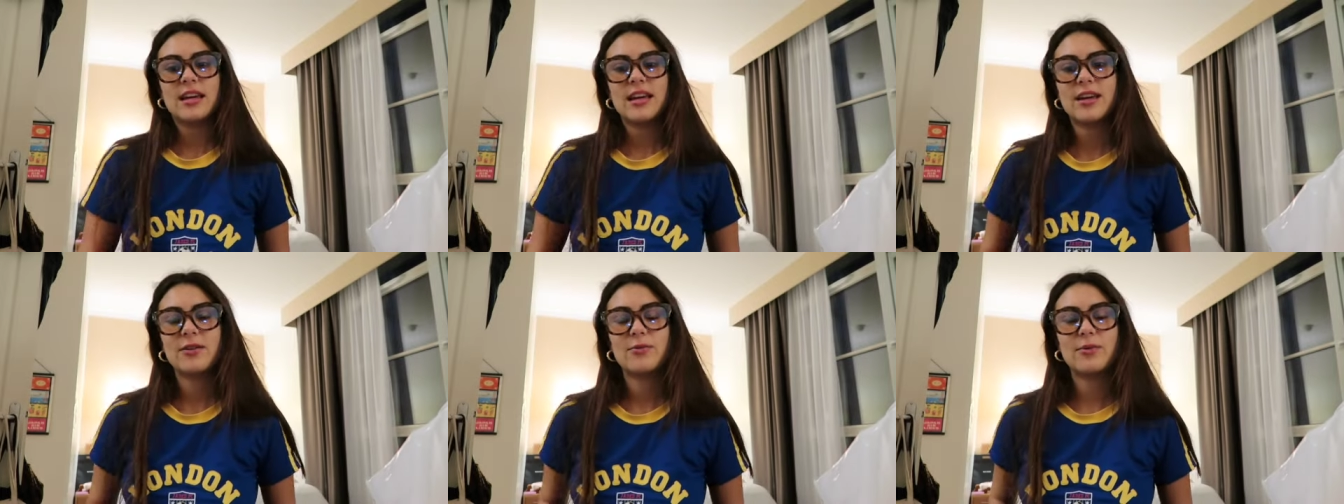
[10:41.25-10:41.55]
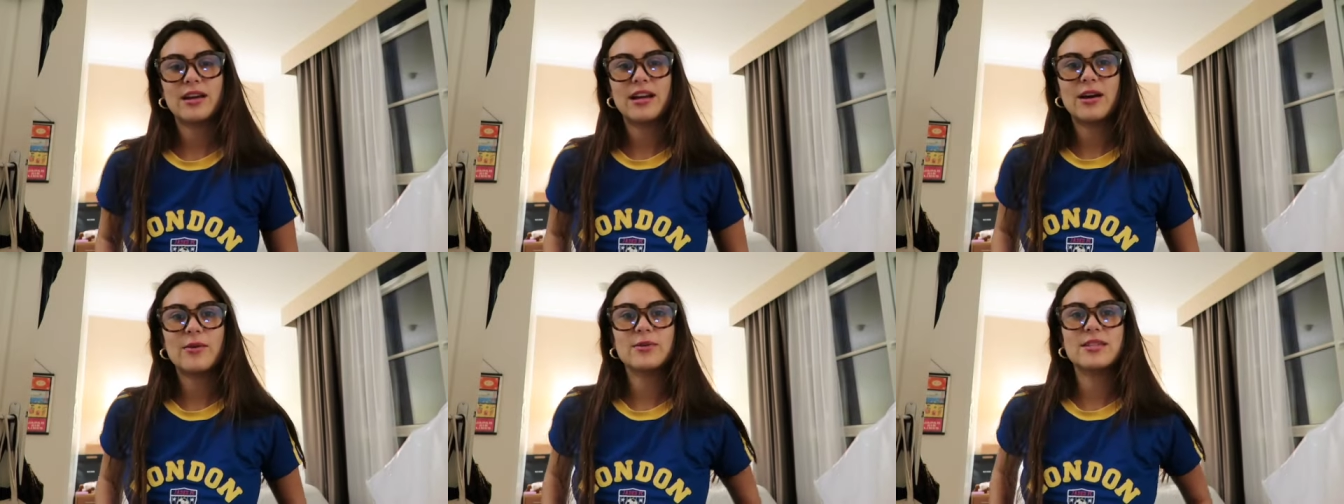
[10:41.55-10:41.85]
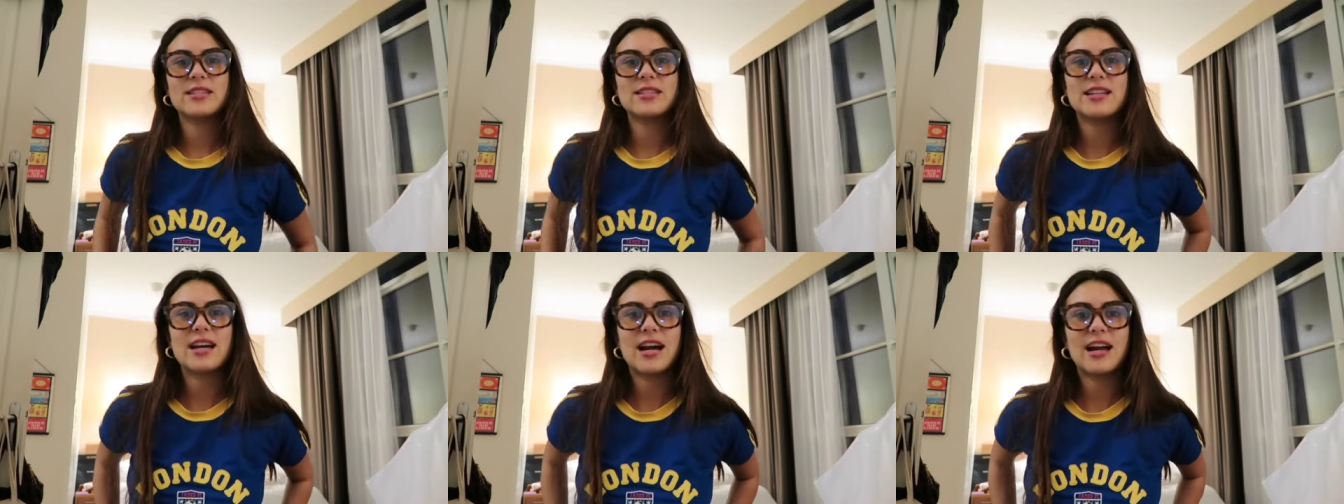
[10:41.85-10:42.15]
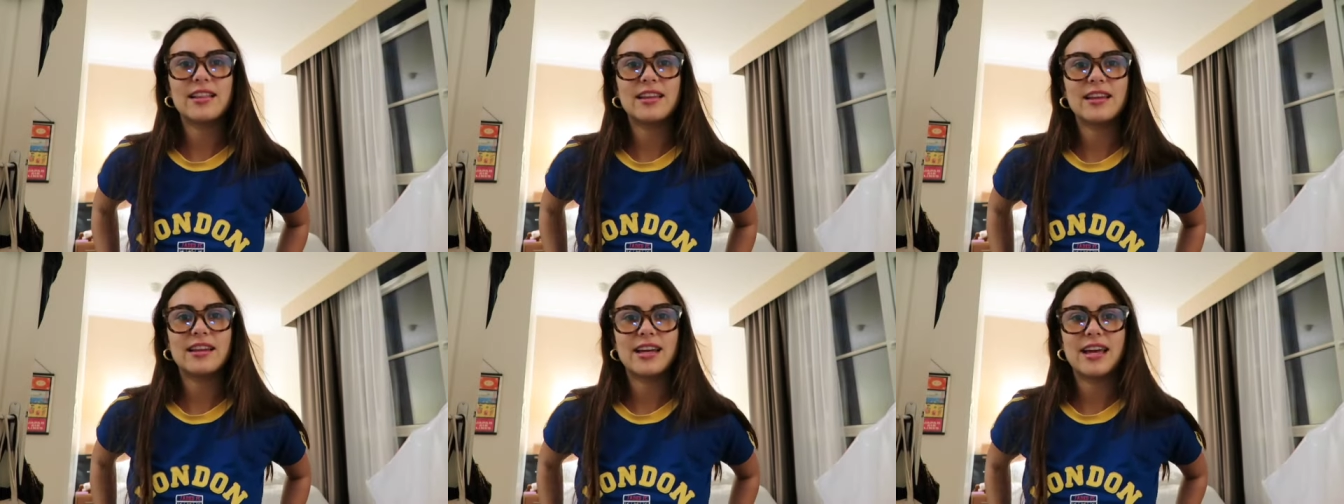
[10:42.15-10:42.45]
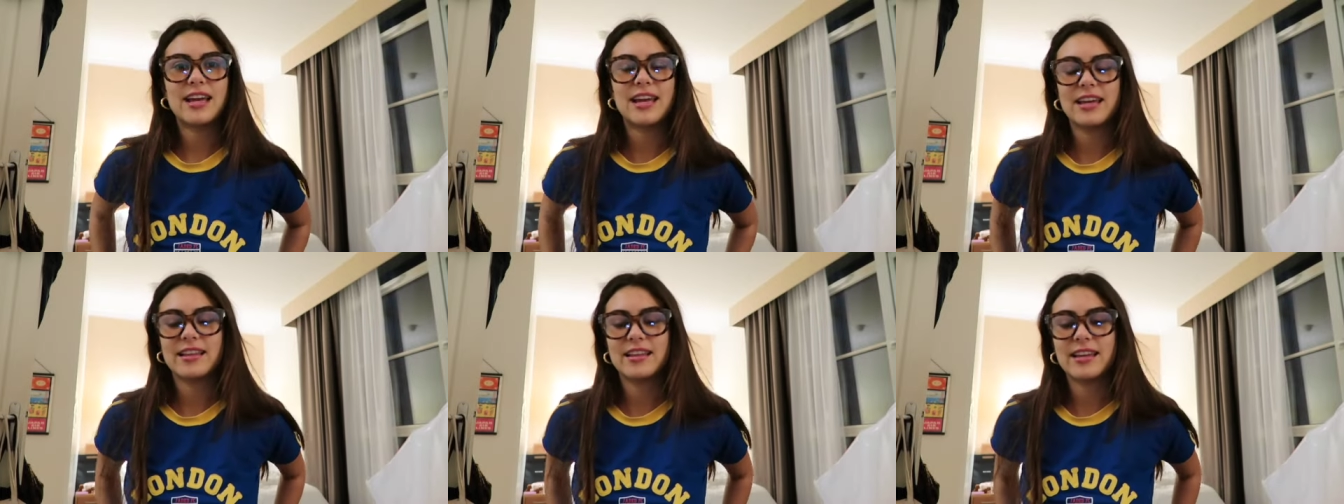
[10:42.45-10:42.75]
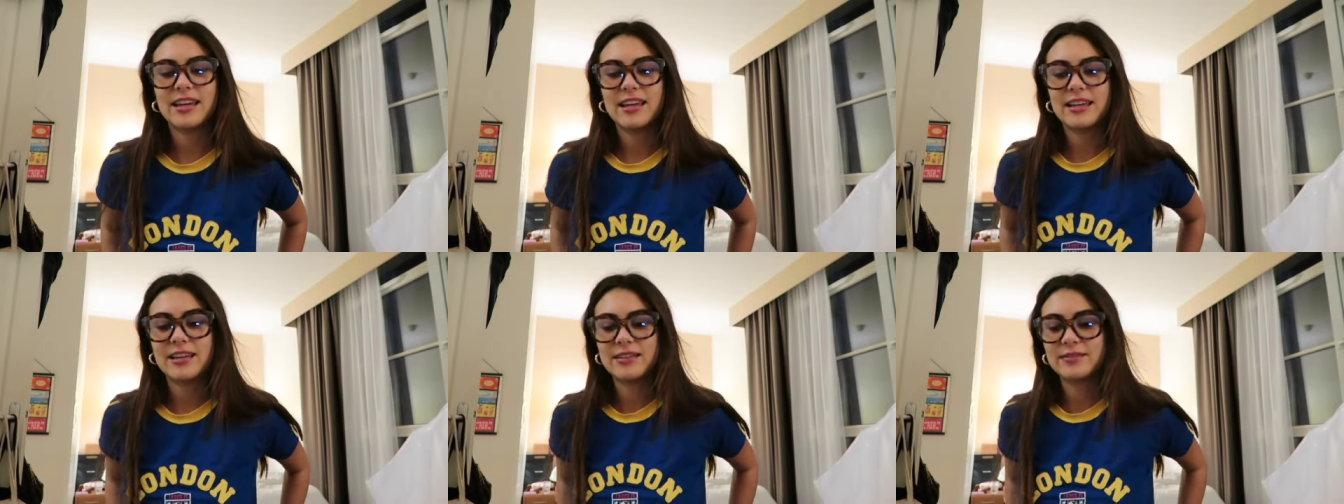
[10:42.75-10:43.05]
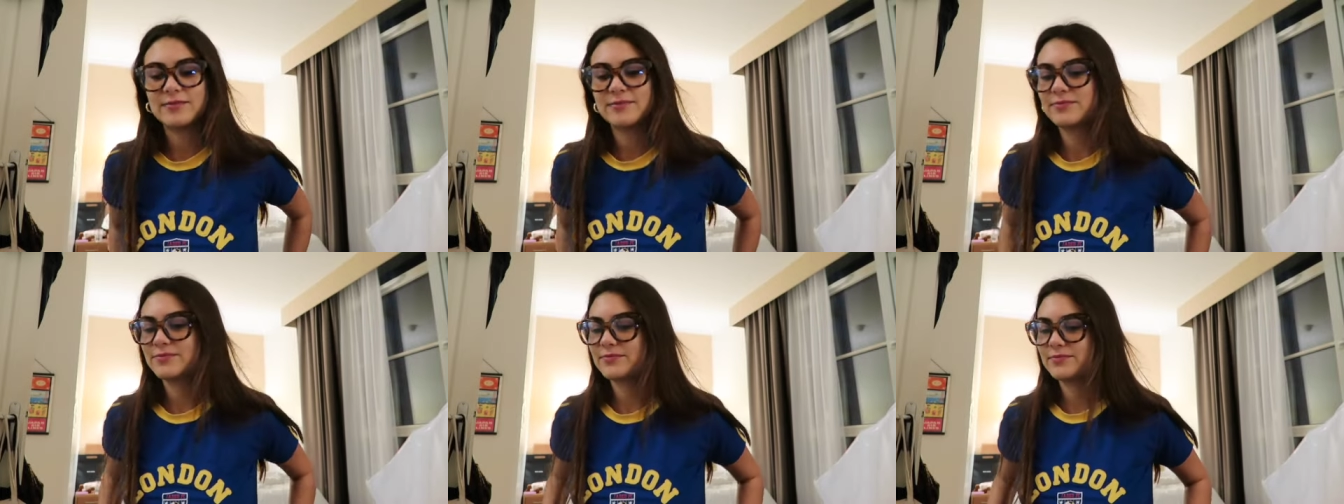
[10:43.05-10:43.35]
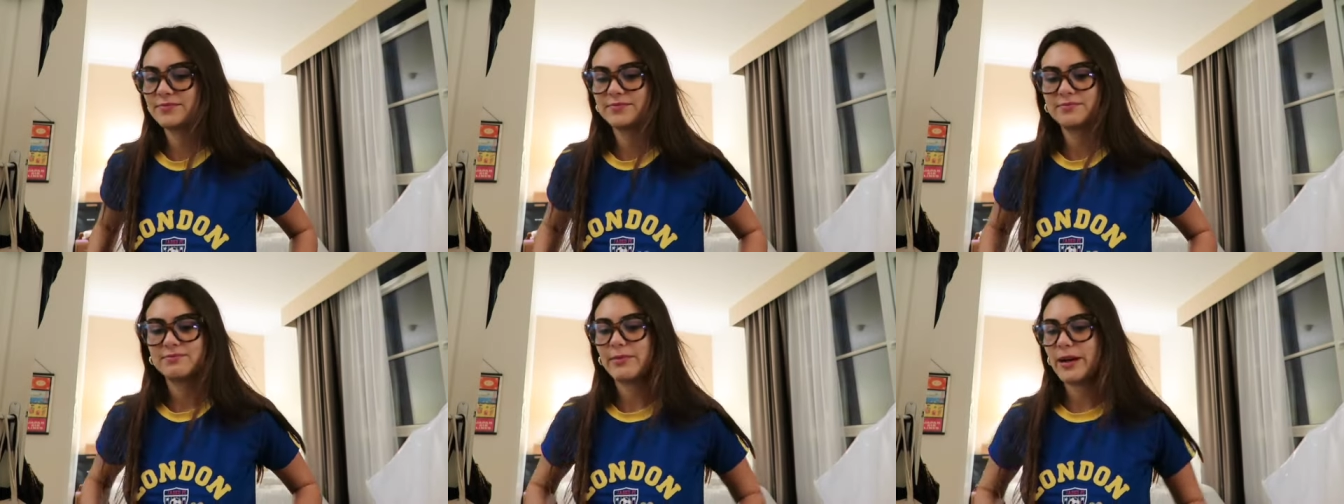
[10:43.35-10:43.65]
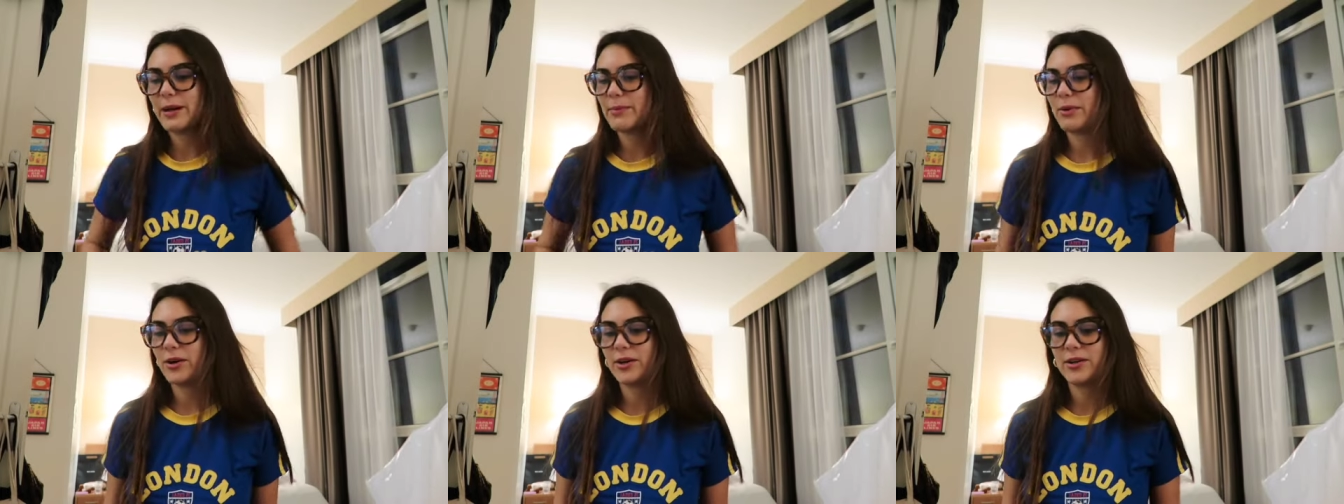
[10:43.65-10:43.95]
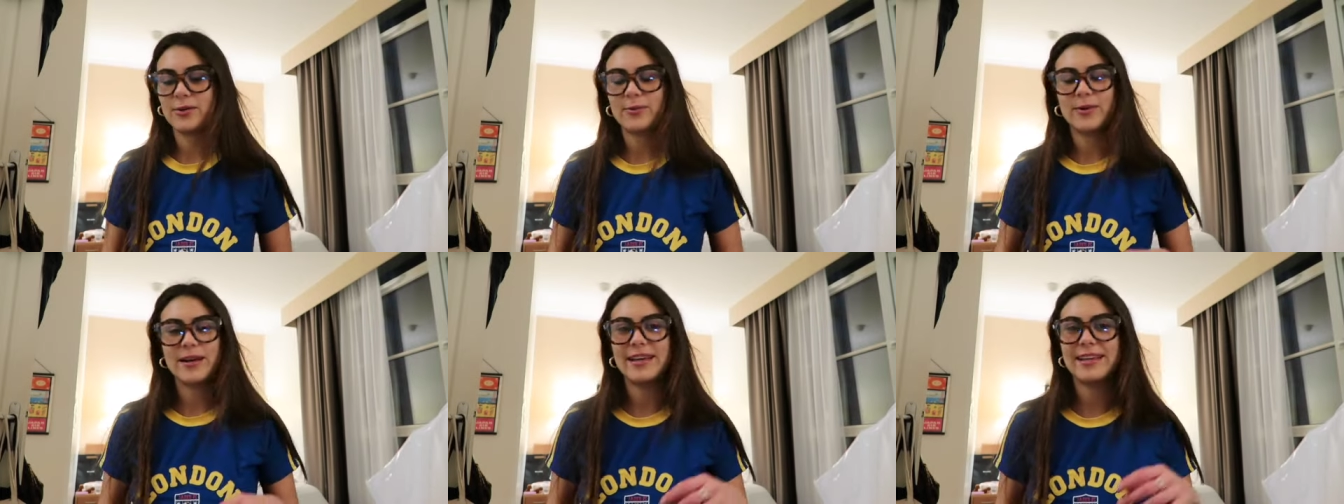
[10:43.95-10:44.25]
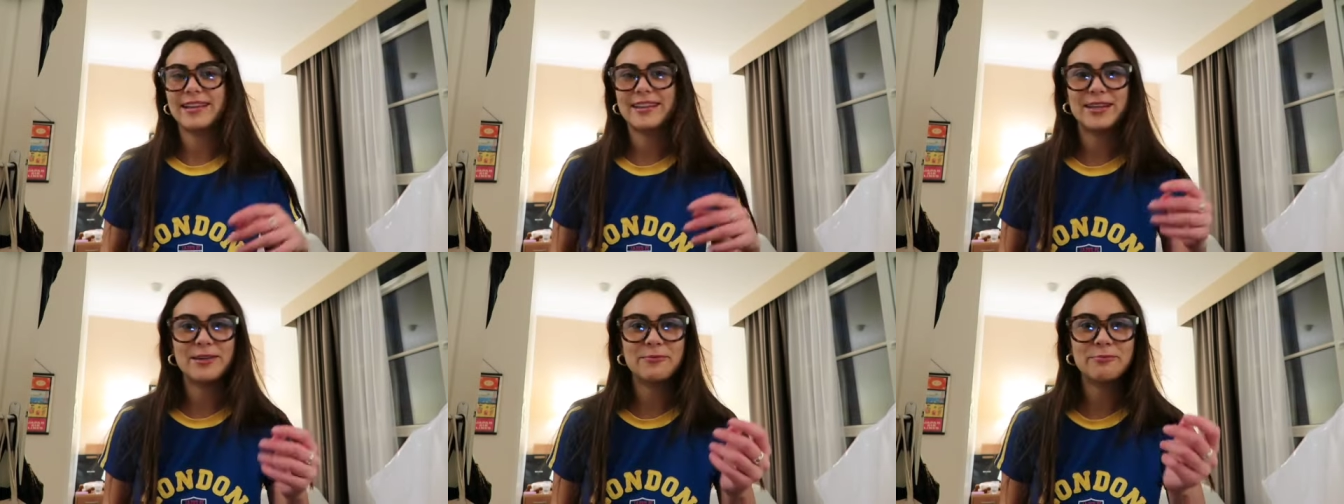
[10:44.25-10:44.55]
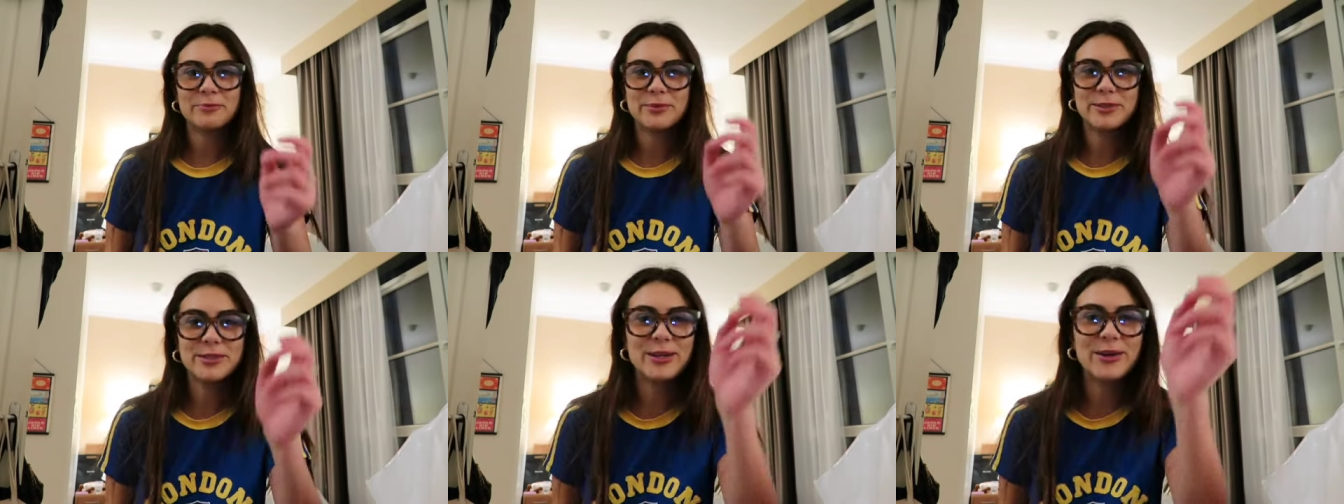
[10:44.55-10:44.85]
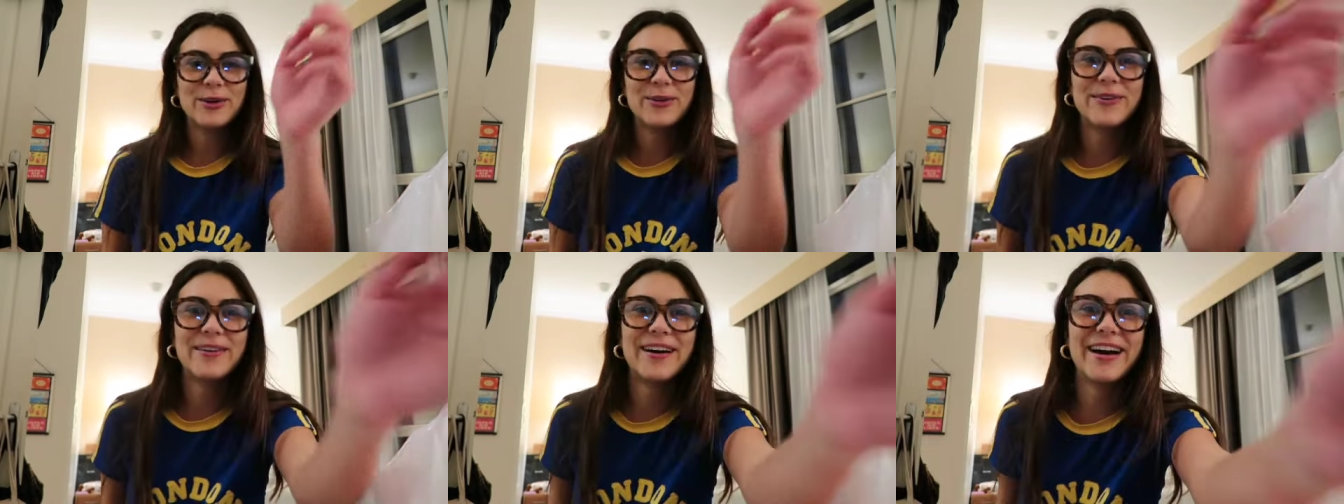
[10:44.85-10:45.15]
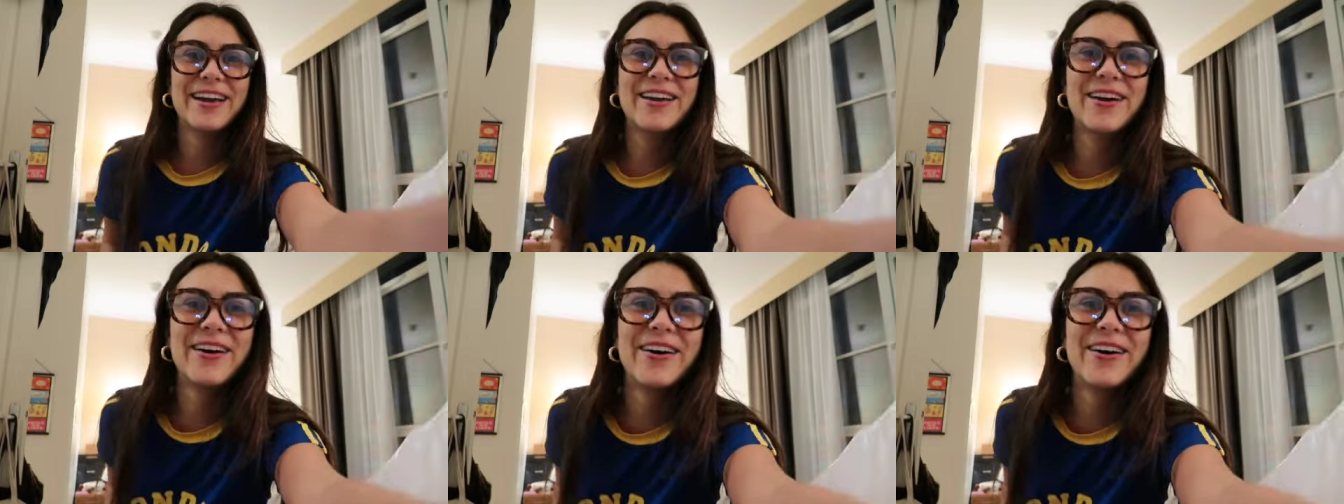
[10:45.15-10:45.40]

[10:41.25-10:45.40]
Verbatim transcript: And when I was in Thailand, I ate like my body weight in them. So I